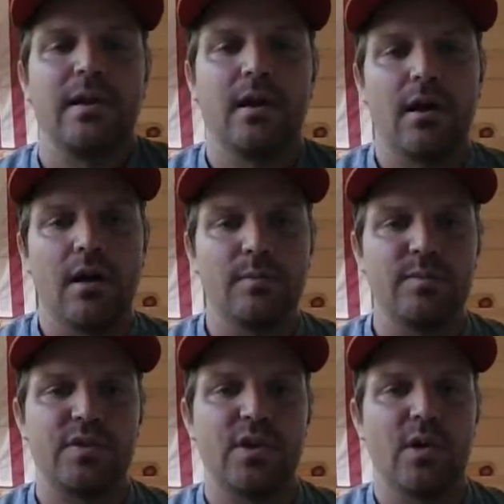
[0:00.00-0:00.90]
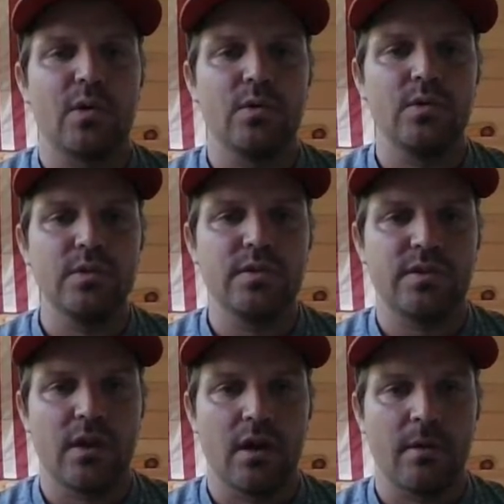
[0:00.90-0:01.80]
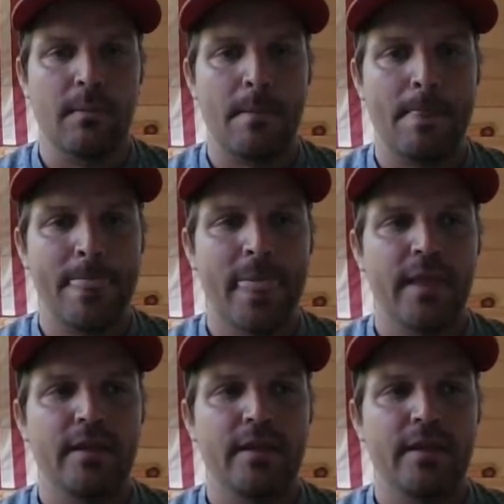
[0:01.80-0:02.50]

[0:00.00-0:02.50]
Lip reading: So some